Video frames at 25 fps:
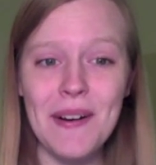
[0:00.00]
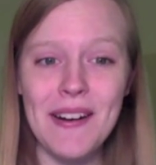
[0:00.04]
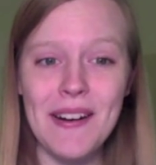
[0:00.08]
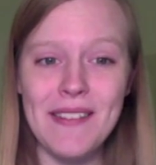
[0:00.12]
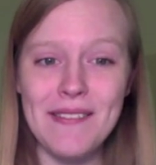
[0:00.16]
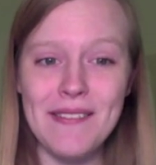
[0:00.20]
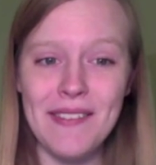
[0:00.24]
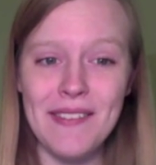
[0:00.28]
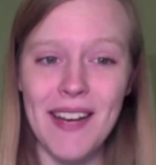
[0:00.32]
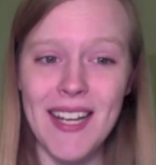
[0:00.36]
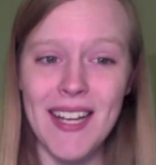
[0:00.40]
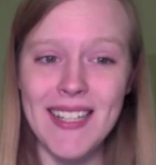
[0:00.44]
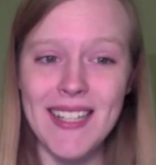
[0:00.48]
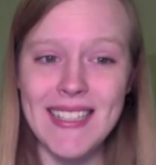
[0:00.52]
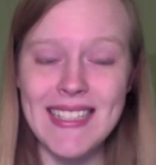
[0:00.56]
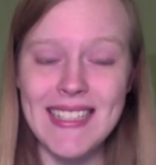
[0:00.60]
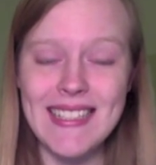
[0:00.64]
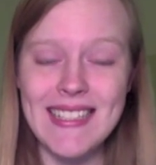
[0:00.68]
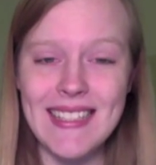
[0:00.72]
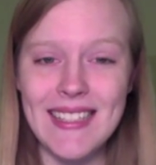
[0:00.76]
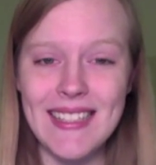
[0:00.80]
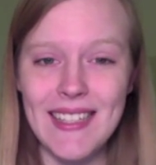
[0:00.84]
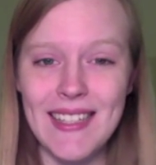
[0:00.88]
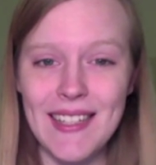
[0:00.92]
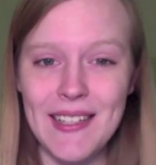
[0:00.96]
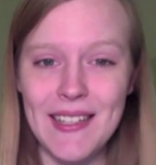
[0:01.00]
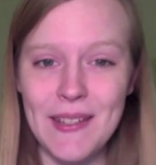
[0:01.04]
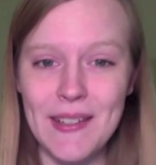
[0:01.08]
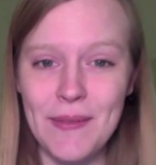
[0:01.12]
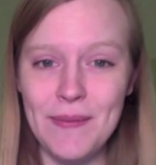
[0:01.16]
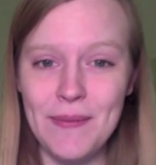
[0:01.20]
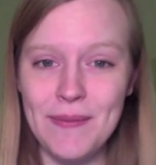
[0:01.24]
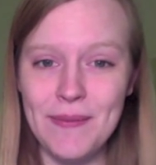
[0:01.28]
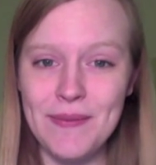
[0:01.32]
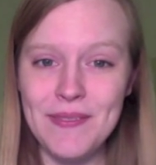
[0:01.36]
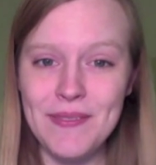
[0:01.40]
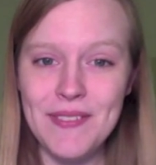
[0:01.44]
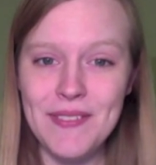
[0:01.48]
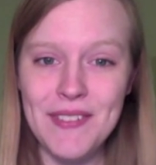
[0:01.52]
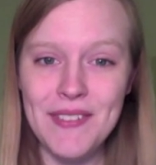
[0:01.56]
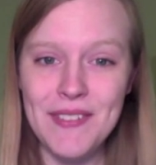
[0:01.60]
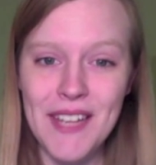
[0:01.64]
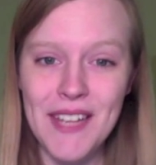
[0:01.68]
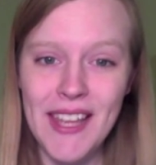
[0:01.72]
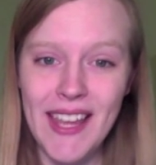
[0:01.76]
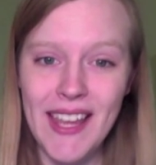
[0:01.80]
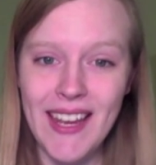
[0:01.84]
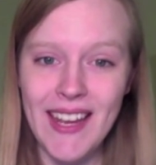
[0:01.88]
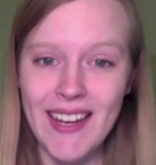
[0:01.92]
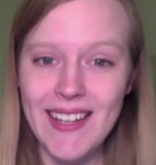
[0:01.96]
advice
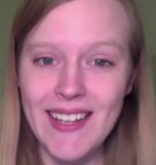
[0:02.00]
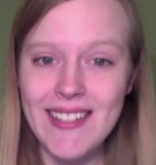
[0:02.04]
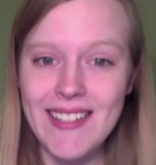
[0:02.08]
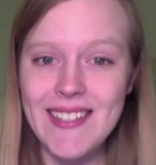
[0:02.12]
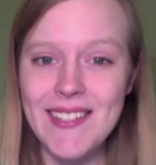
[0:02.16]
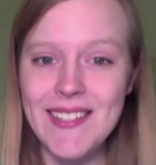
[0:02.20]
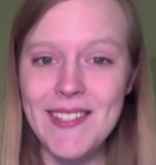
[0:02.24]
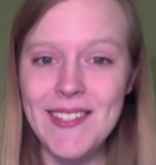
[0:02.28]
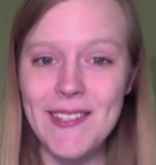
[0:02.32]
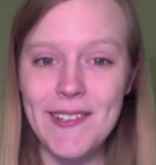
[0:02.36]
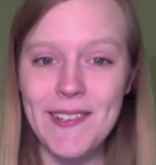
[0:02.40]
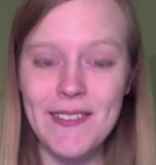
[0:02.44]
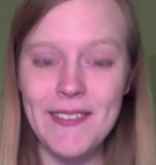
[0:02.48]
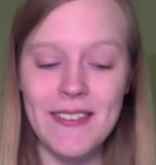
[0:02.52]
relating to